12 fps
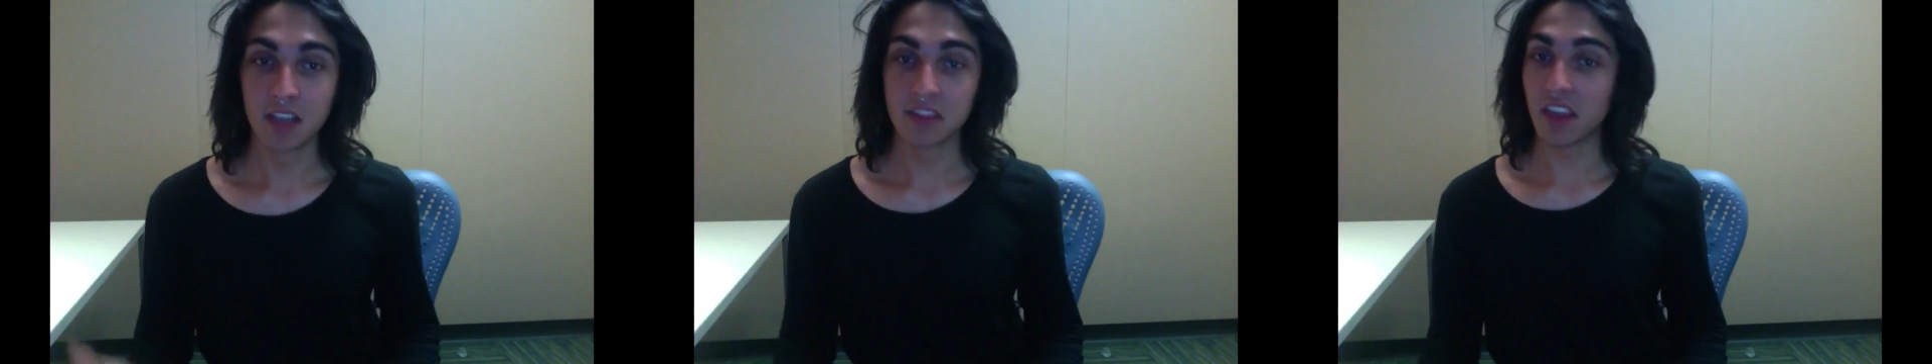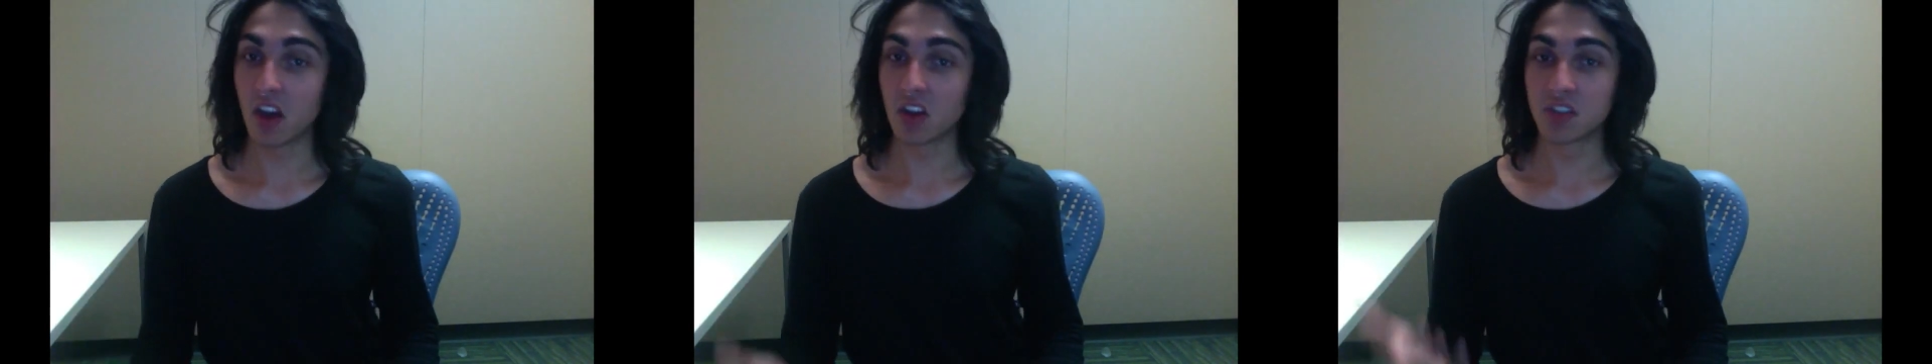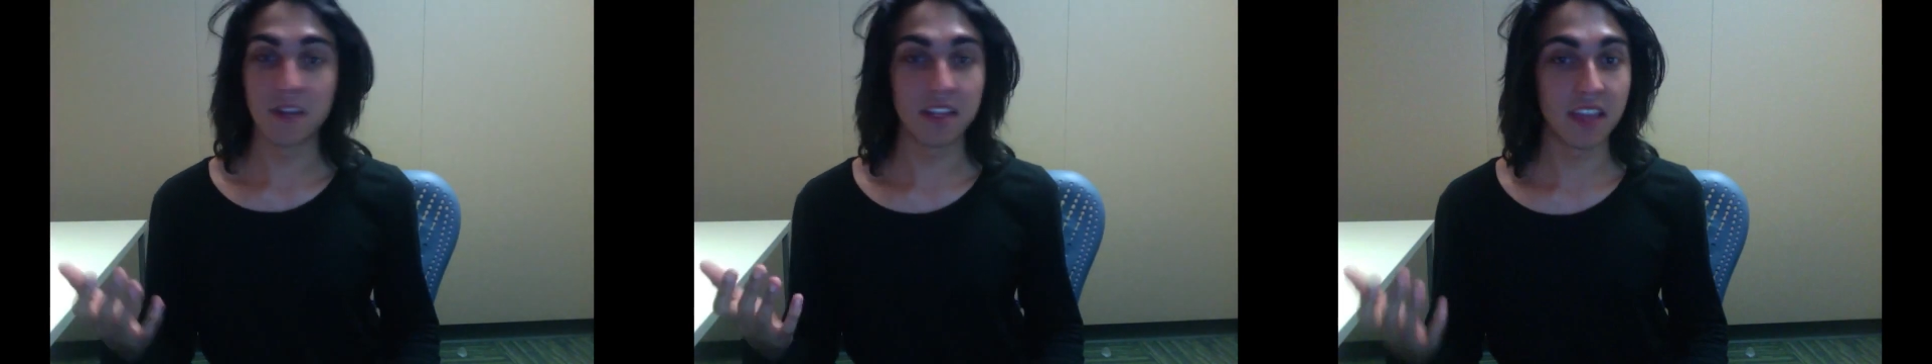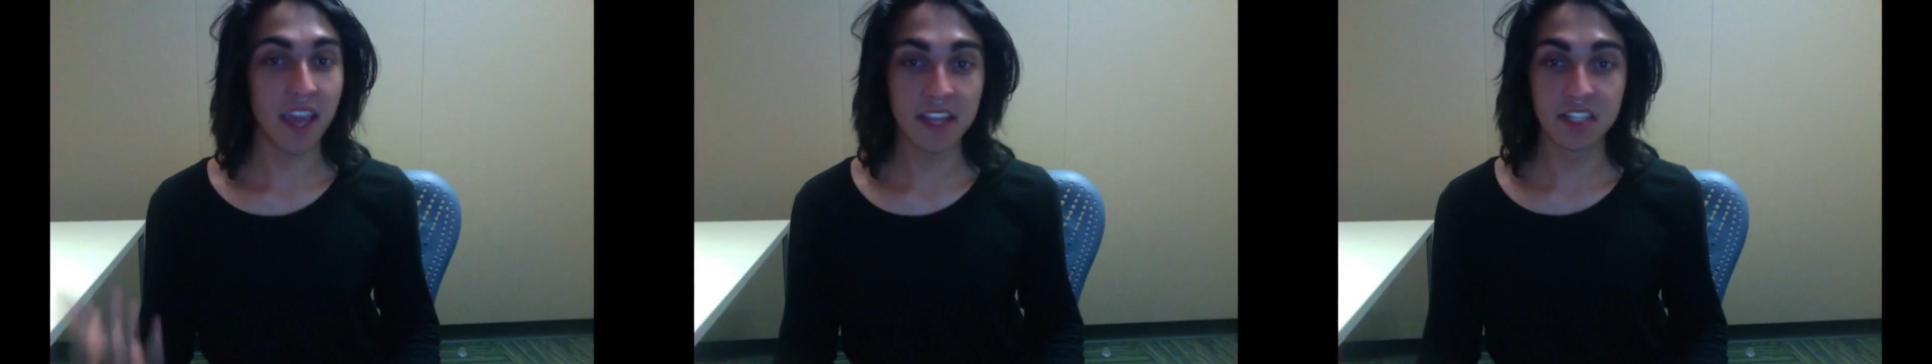The ultimate
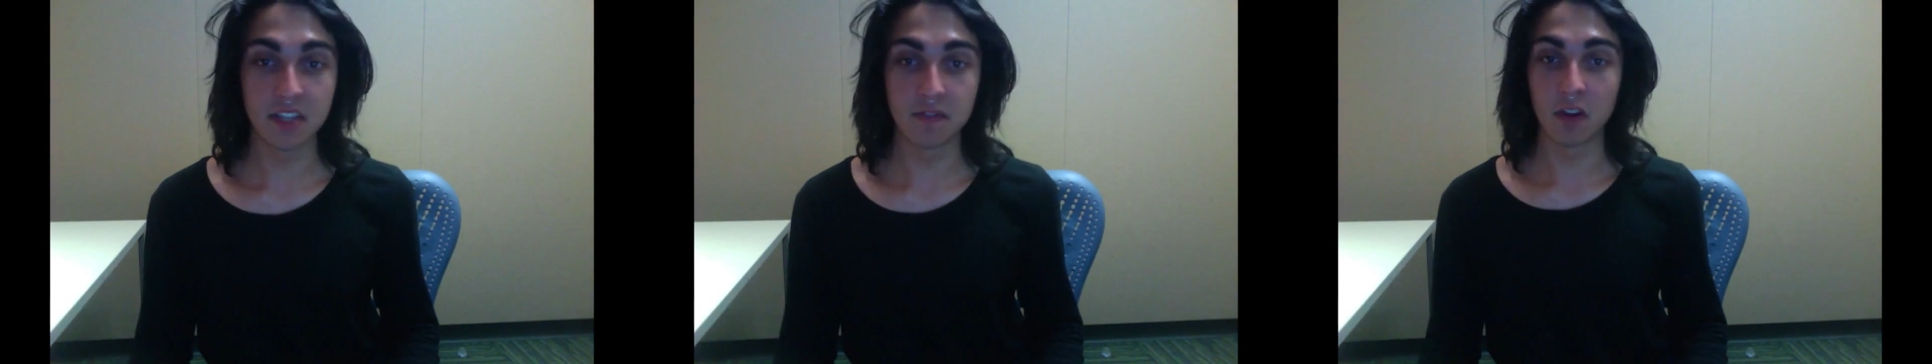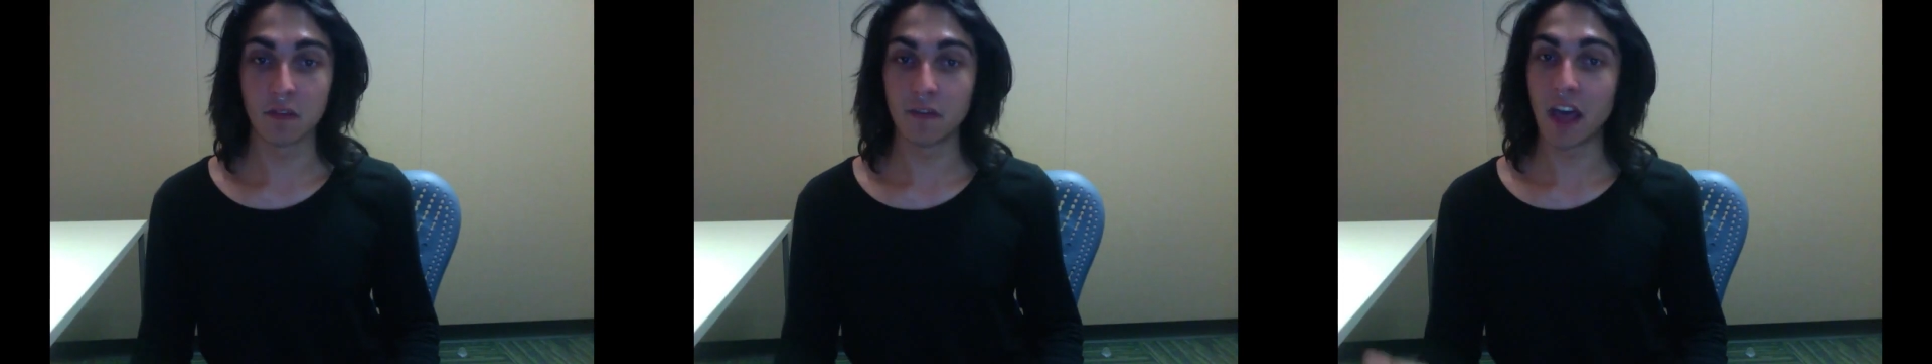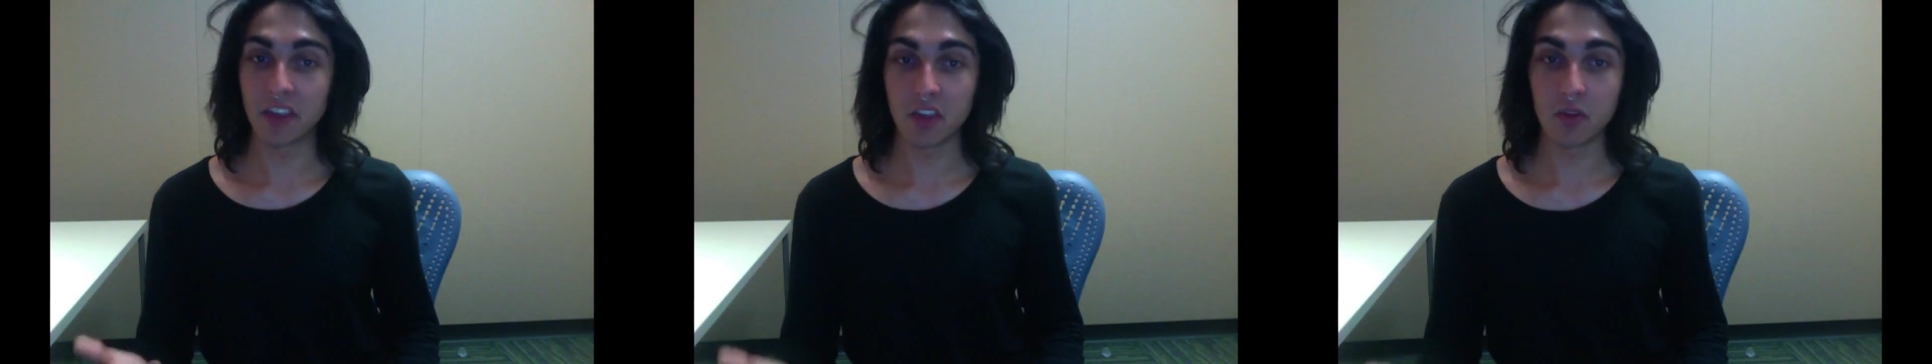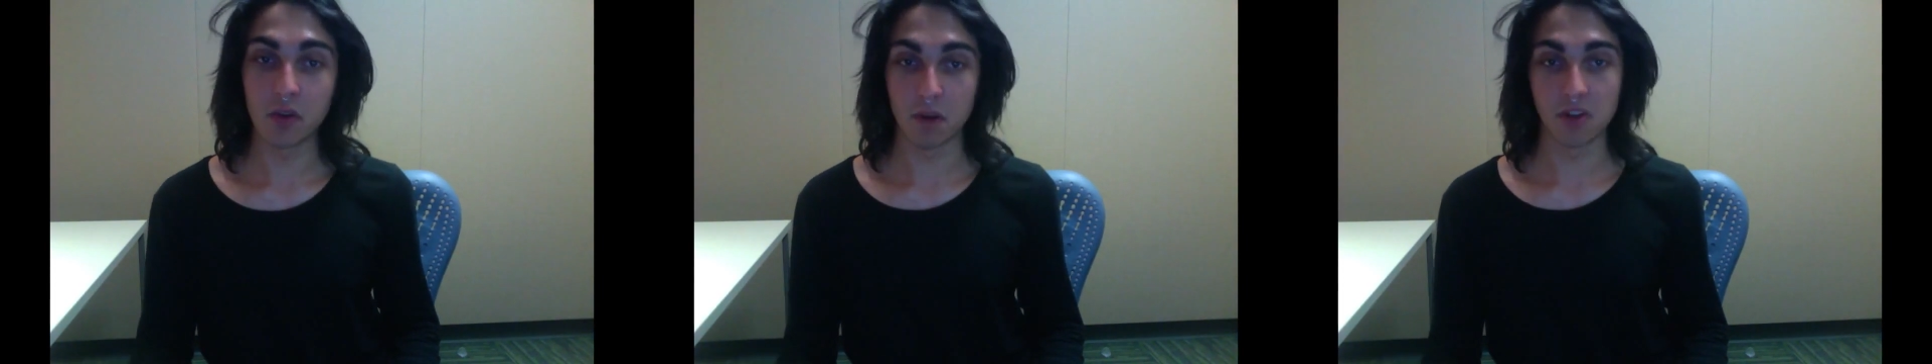gauge of your
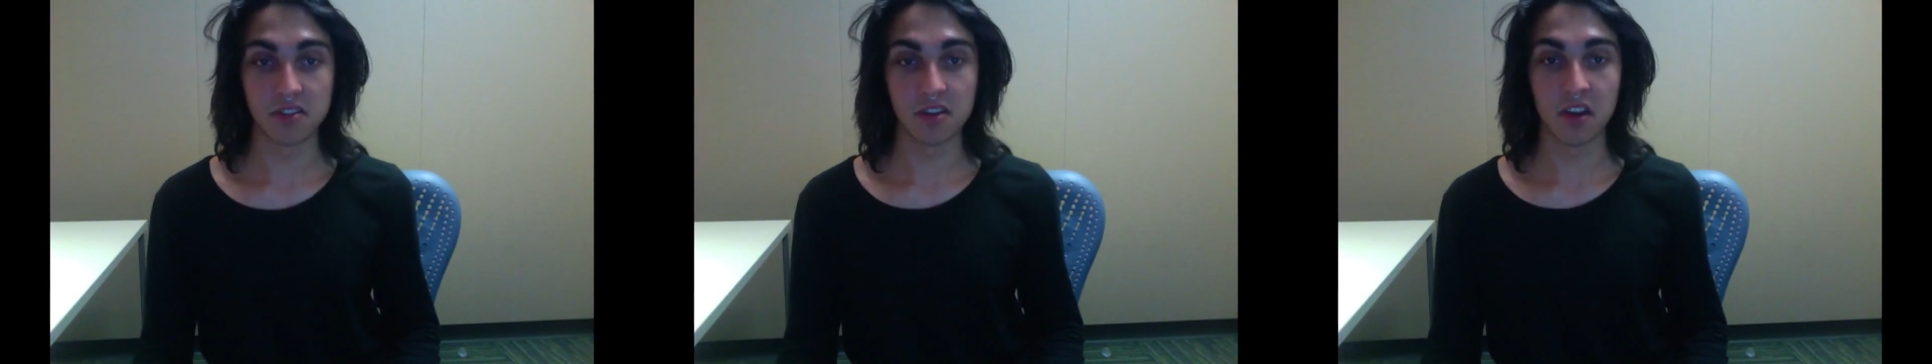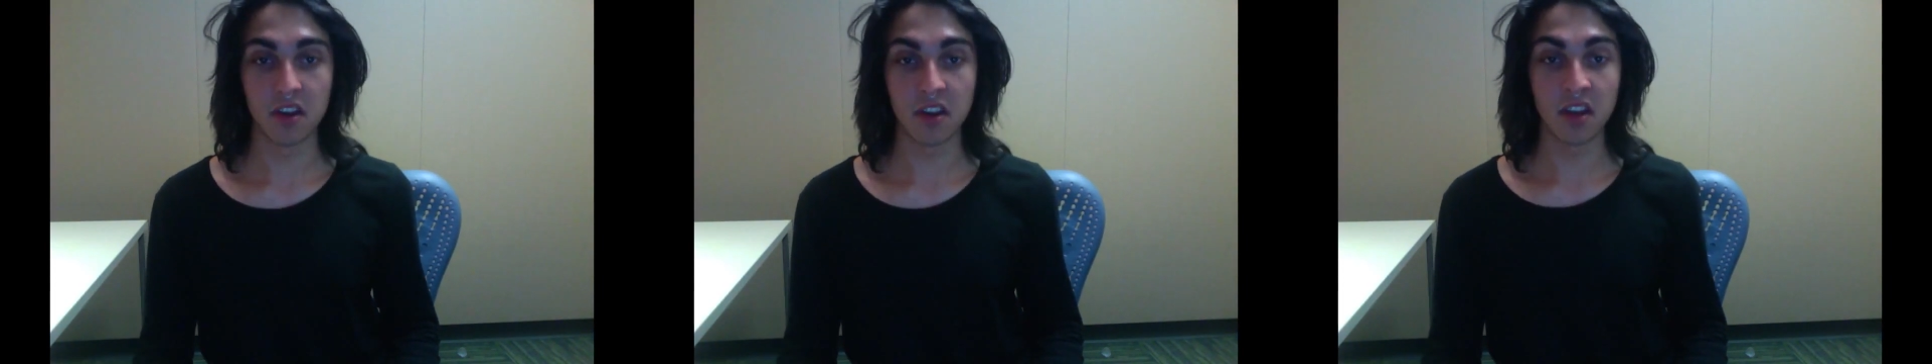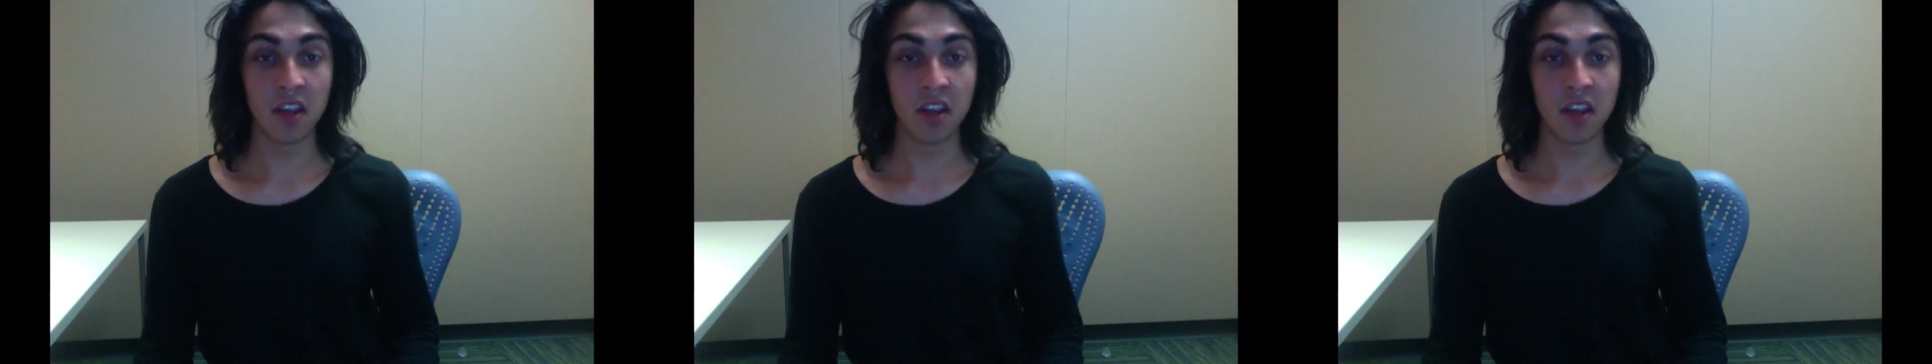value and personhood